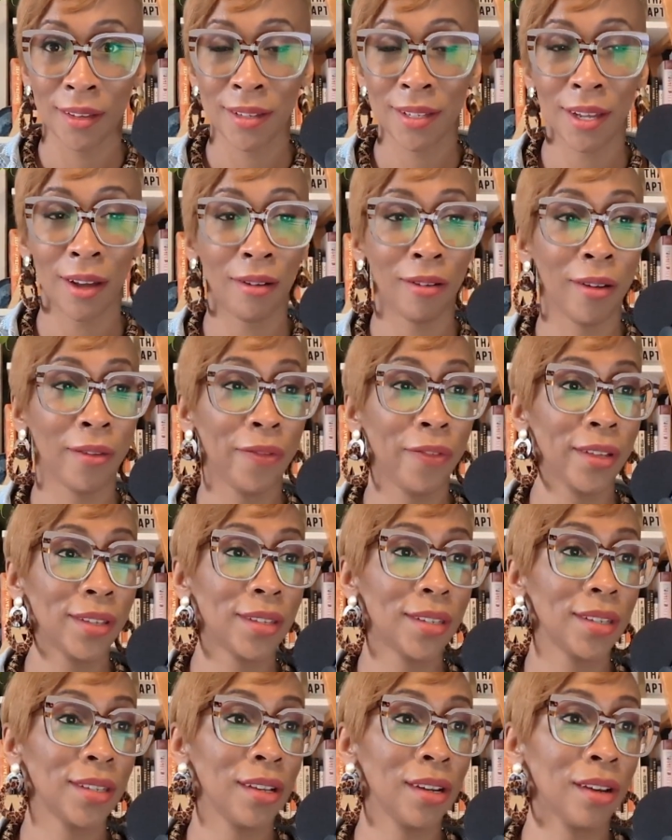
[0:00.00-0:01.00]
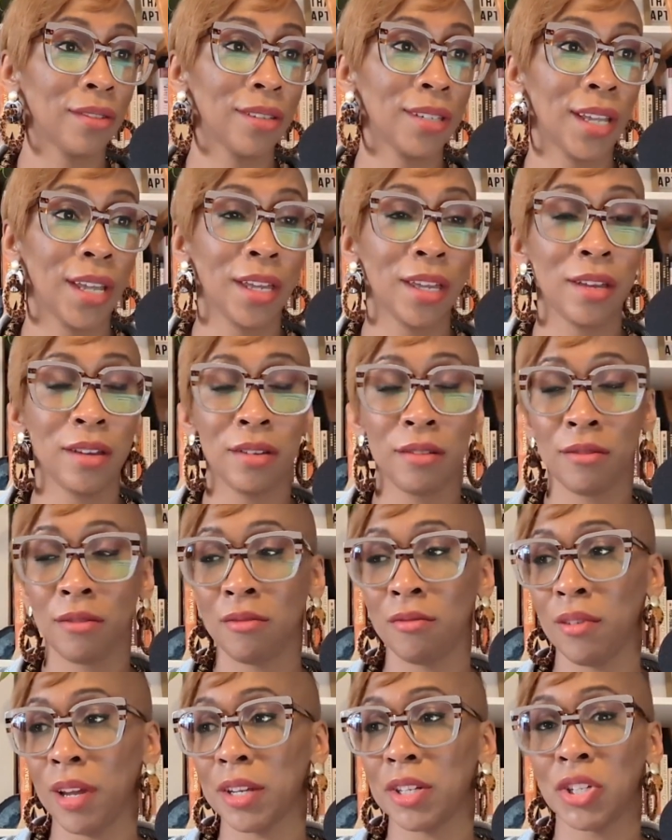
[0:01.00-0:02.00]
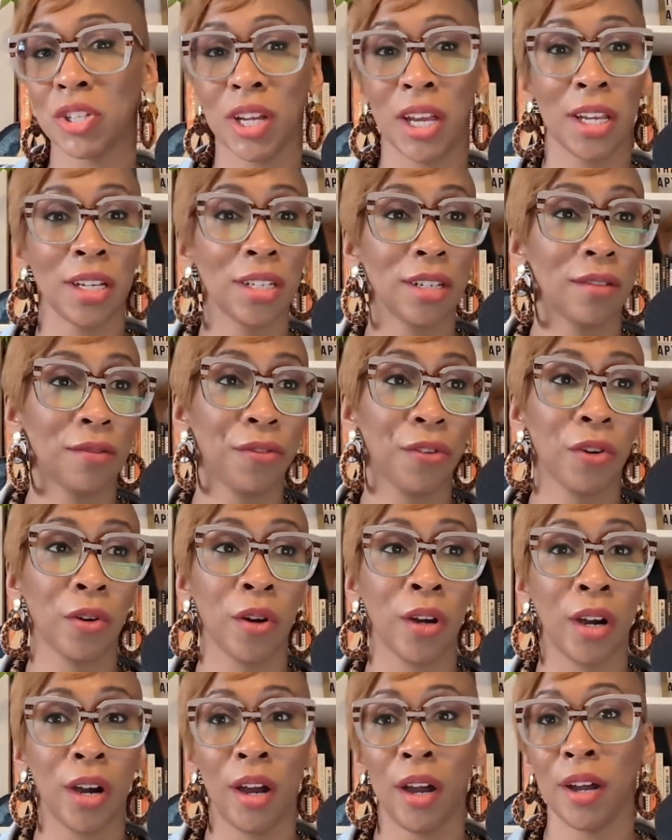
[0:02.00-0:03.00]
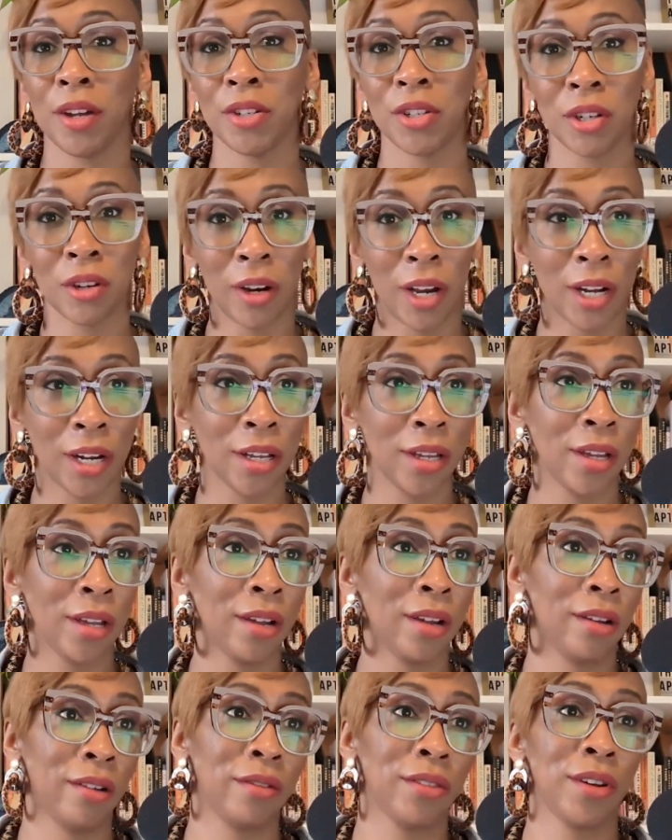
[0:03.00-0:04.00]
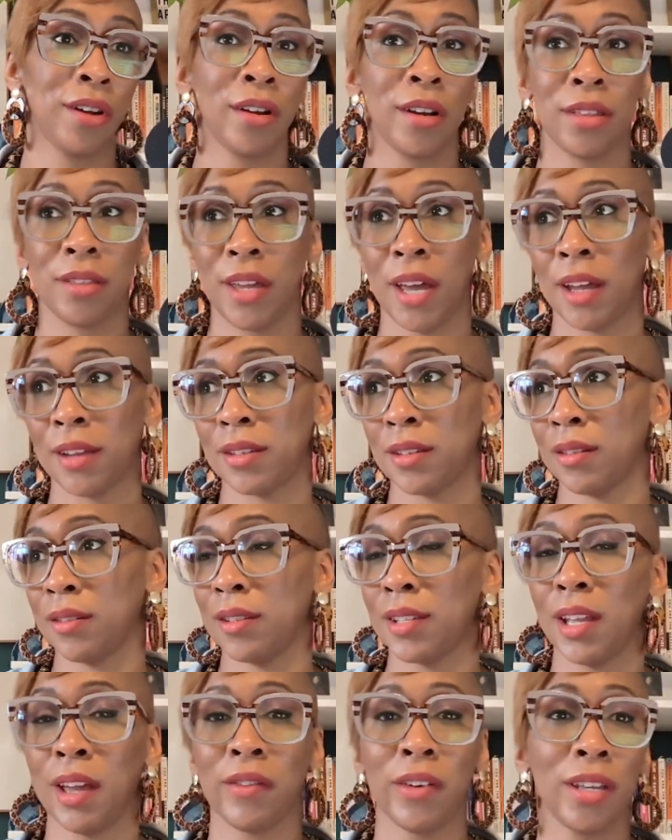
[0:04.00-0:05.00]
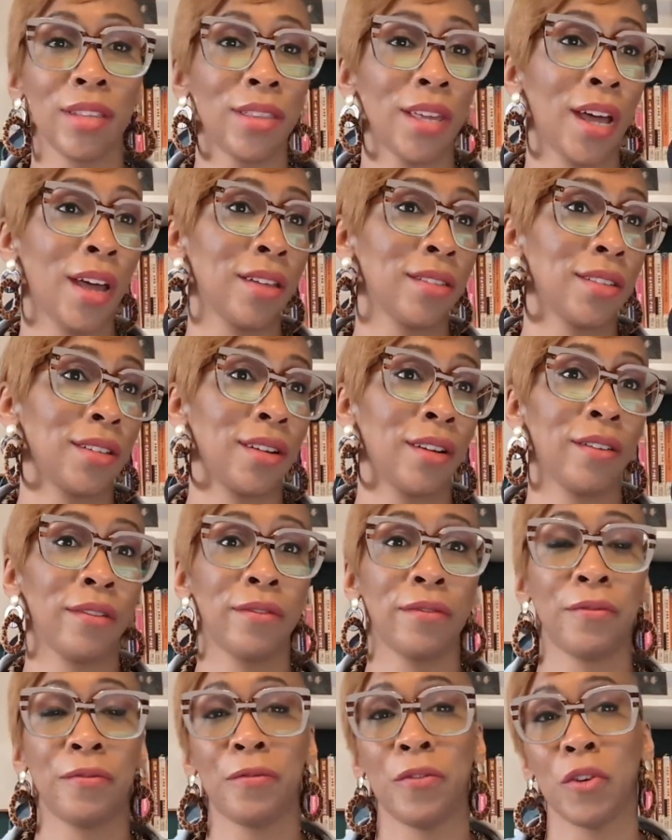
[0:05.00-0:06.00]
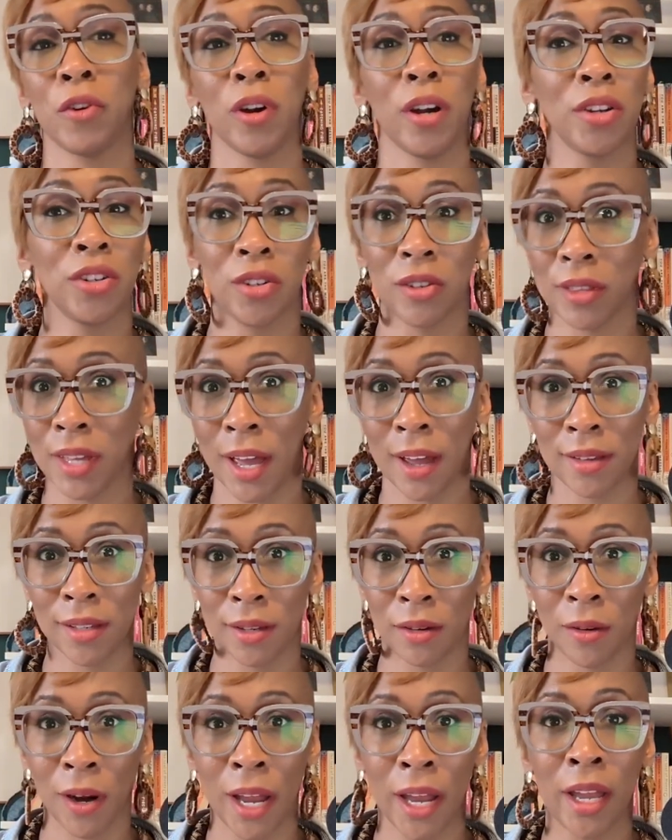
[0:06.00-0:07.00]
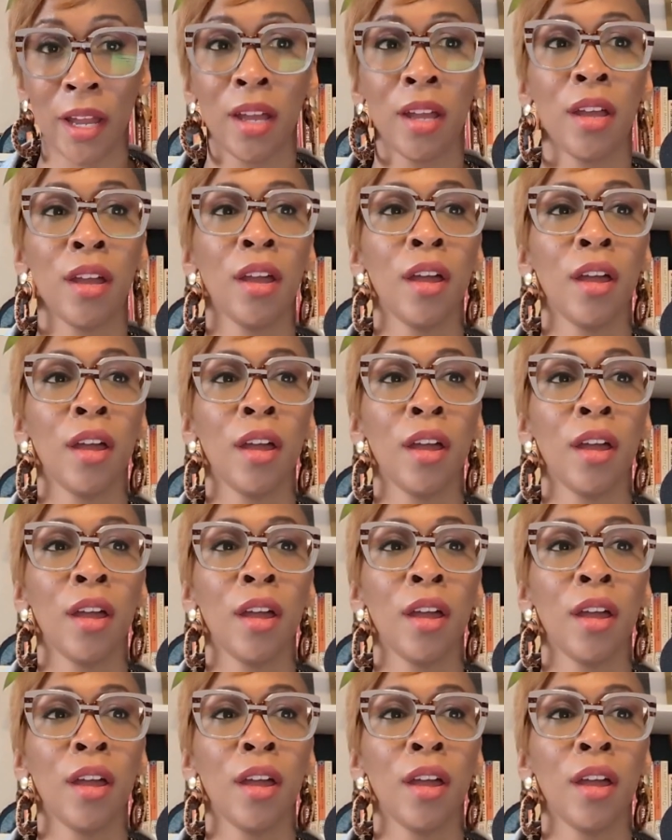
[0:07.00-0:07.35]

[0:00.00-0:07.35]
So if it's, say you exchange it for 100 grand a year, 30,000 or 70,000 or 400,000, right?